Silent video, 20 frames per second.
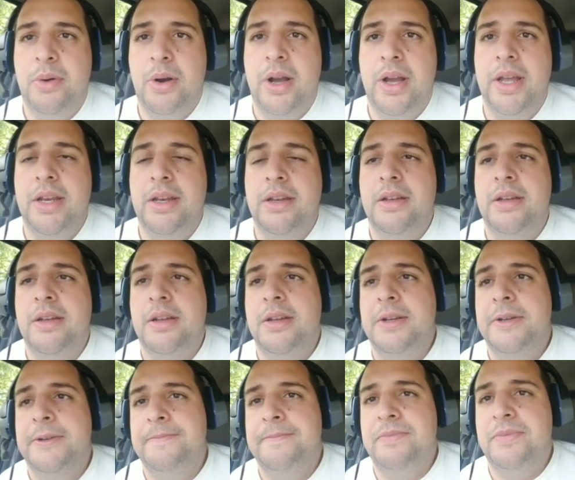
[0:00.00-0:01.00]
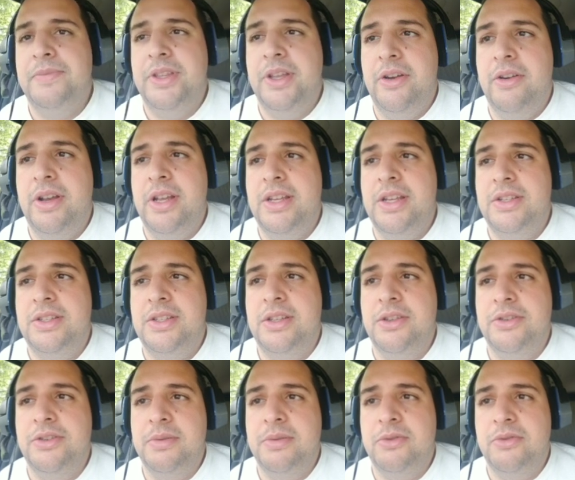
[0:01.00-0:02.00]
but there is
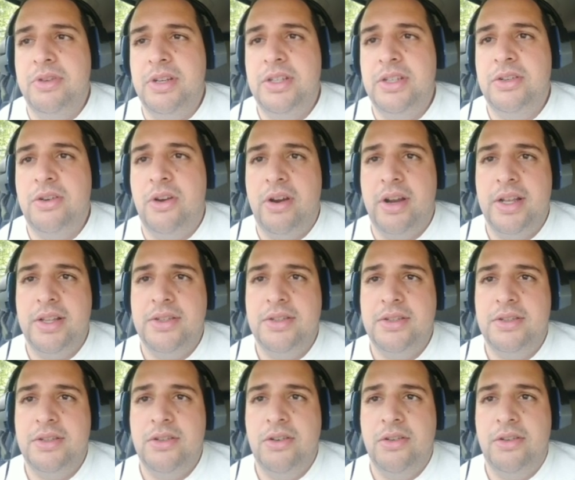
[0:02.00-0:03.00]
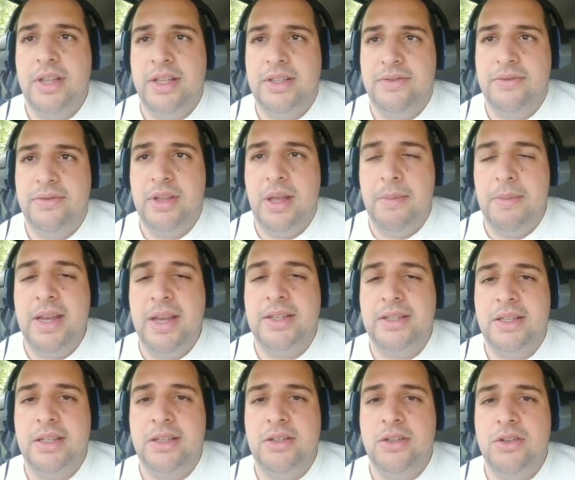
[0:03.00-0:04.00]
still some green targets, you know, that
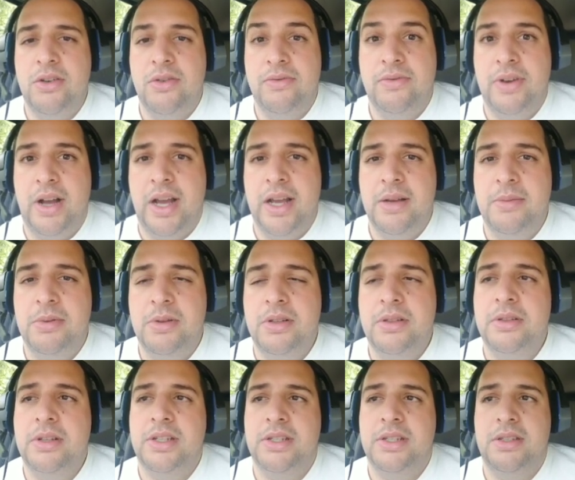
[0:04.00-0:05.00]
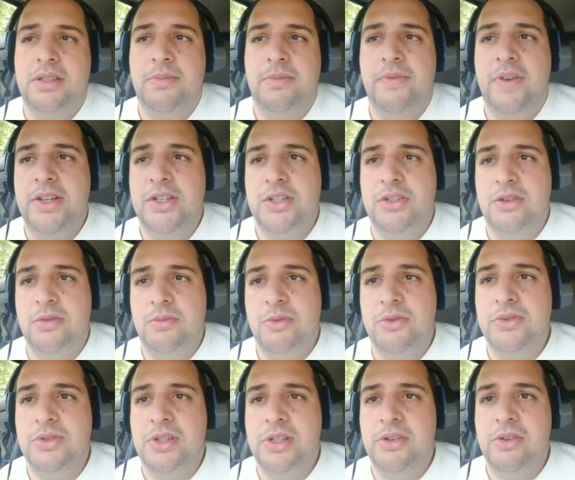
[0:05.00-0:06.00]
makes it, you know, viable because the veggies are
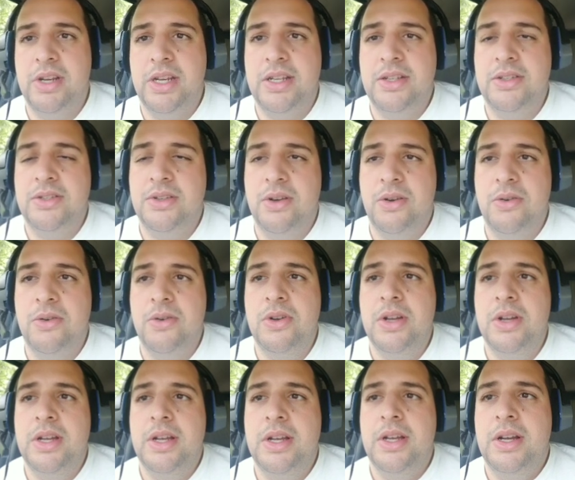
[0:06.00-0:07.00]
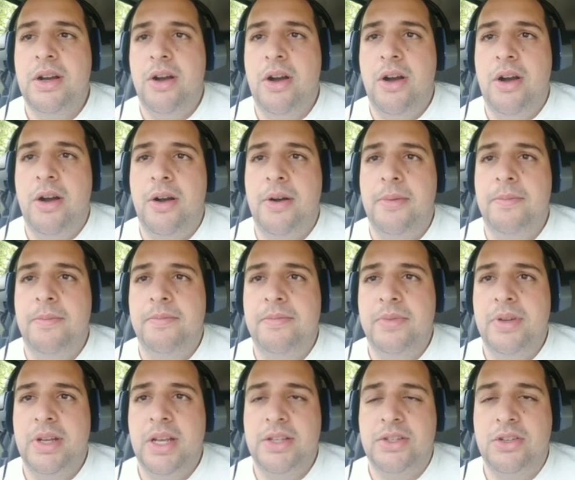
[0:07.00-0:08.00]
mostly green. So
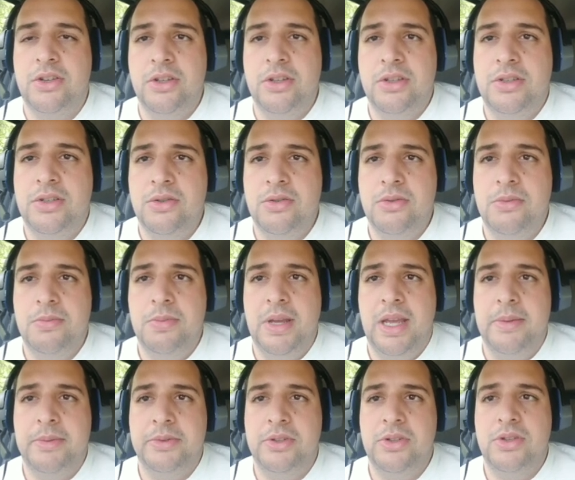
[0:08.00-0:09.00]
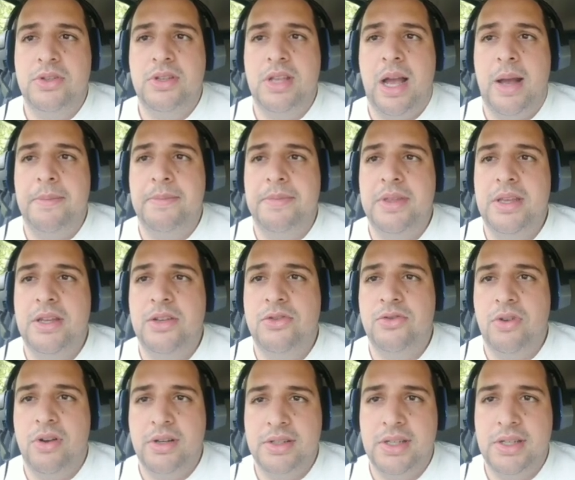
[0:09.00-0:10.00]
it's good to be able to stop the
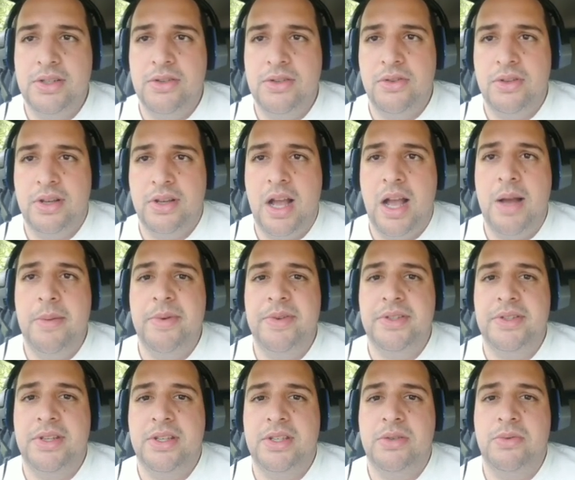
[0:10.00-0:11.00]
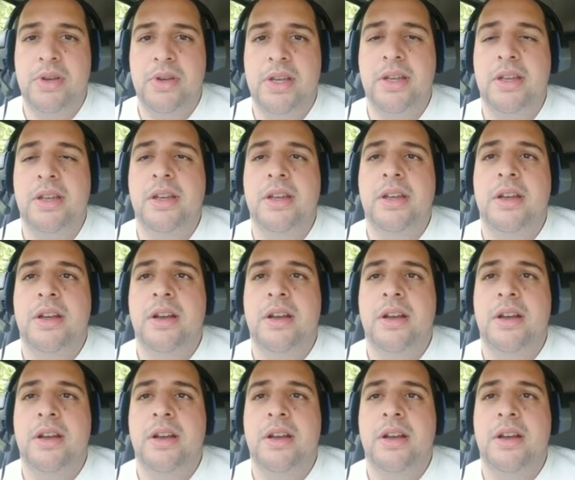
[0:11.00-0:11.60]
Trunkses or the Cabbas that swing